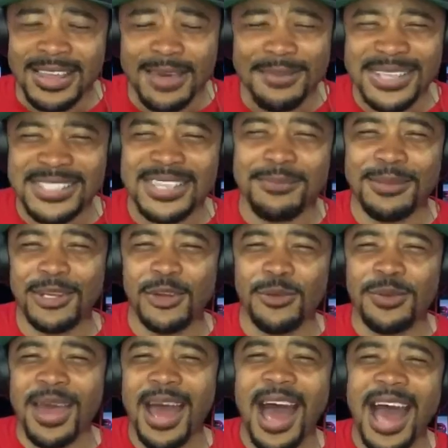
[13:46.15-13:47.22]
They may seem a
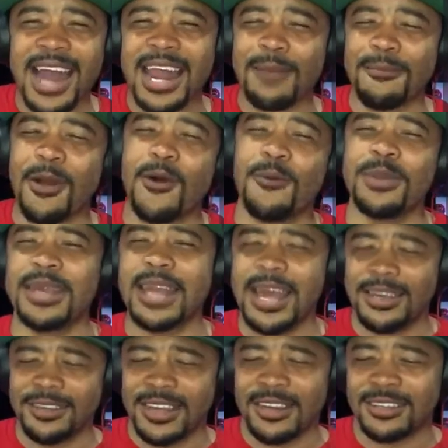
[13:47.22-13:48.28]
little bit high, like my
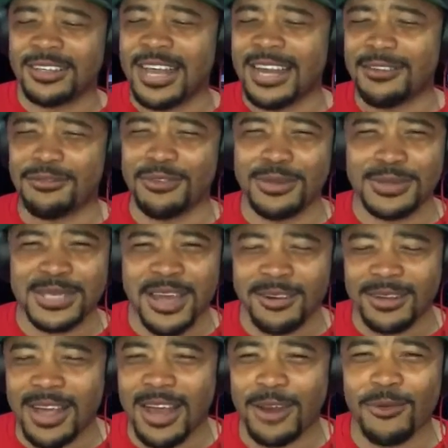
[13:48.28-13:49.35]
homie Dr. Nelly Phillips
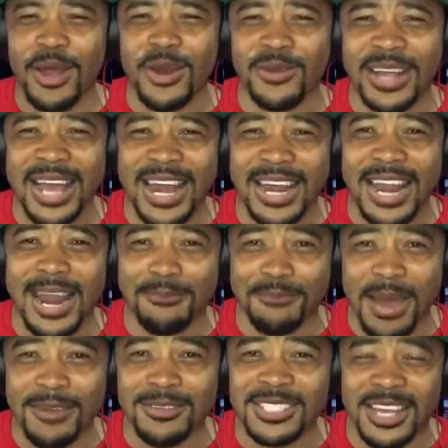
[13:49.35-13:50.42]
out in Colorado. They got a lot of
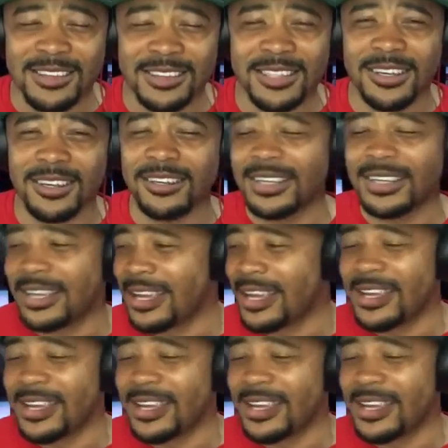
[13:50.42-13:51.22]
mountains out there.